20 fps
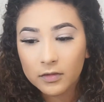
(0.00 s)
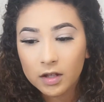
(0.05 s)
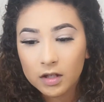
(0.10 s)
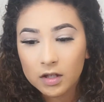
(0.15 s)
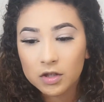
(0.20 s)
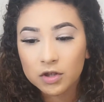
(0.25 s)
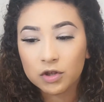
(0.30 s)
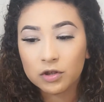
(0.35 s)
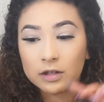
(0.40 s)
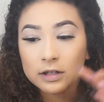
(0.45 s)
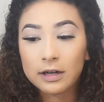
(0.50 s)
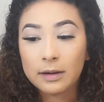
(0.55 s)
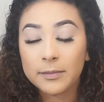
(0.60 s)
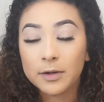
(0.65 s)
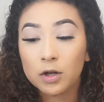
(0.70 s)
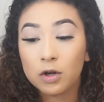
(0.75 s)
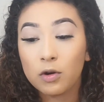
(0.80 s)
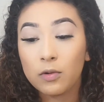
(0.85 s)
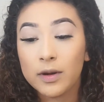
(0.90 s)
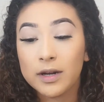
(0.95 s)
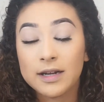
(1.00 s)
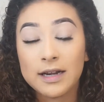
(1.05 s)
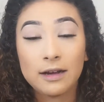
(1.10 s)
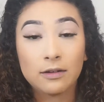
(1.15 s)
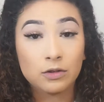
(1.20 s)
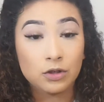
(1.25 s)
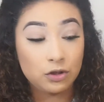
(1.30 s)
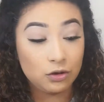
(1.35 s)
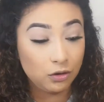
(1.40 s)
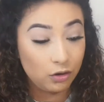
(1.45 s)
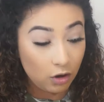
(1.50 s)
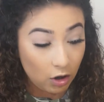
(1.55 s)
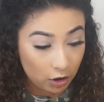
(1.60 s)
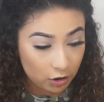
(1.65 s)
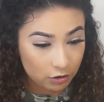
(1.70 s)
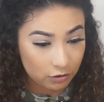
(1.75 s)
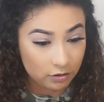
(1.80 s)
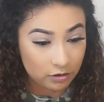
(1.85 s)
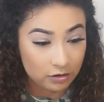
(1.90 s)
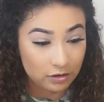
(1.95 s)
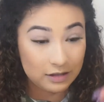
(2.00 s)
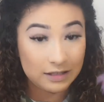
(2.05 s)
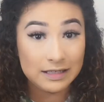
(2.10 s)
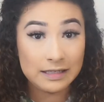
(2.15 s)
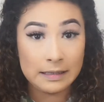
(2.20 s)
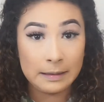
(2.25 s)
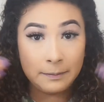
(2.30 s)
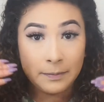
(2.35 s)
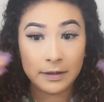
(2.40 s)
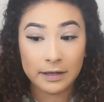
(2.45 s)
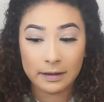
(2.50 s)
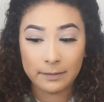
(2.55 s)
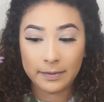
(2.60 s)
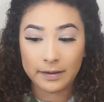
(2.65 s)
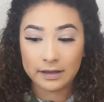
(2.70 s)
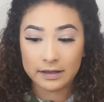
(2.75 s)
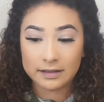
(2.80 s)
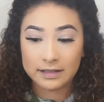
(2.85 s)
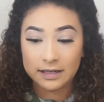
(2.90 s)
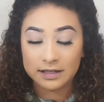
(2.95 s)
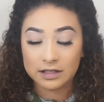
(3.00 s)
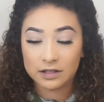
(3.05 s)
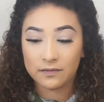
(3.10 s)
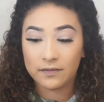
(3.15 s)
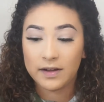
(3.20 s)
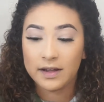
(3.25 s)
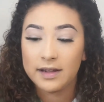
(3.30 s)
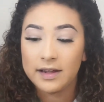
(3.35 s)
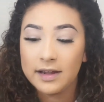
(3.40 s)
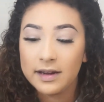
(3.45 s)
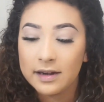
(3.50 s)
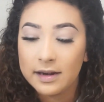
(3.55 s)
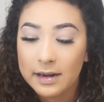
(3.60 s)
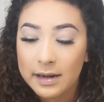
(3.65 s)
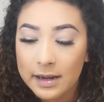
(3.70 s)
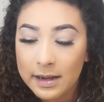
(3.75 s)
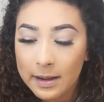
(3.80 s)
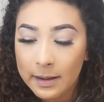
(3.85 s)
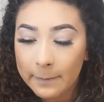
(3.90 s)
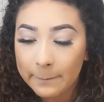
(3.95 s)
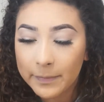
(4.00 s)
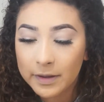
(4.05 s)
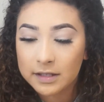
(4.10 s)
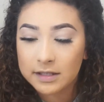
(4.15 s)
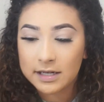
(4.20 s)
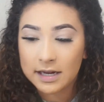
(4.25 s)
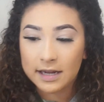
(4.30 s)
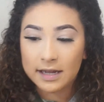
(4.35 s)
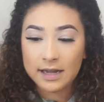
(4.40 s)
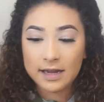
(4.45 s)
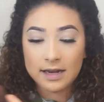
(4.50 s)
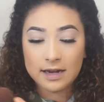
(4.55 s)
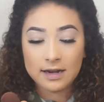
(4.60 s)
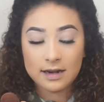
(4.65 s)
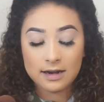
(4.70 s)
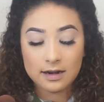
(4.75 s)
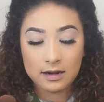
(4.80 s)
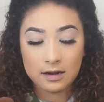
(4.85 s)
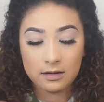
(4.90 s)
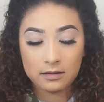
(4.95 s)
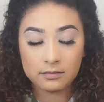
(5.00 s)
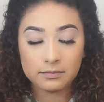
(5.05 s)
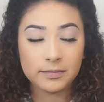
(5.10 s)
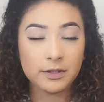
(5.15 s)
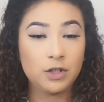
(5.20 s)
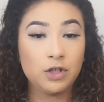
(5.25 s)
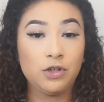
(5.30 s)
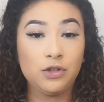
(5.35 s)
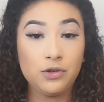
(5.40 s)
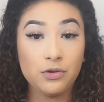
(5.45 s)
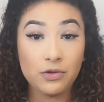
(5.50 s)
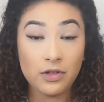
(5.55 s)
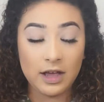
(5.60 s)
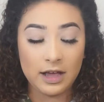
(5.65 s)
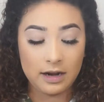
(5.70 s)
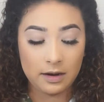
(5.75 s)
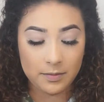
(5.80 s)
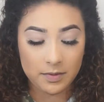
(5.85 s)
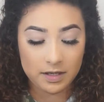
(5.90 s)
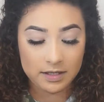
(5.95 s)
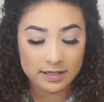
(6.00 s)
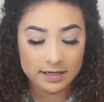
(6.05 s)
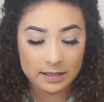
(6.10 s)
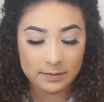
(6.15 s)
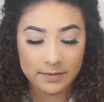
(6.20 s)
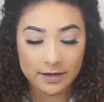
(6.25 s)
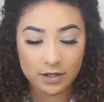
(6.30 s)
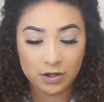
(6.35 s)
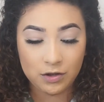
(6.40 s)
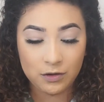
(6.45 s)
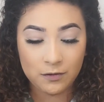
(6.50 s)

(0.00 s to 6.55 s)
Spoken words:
So then I'm going to go in now to contour and to deepen up and intensify it. But to do that, I'm going to take my Too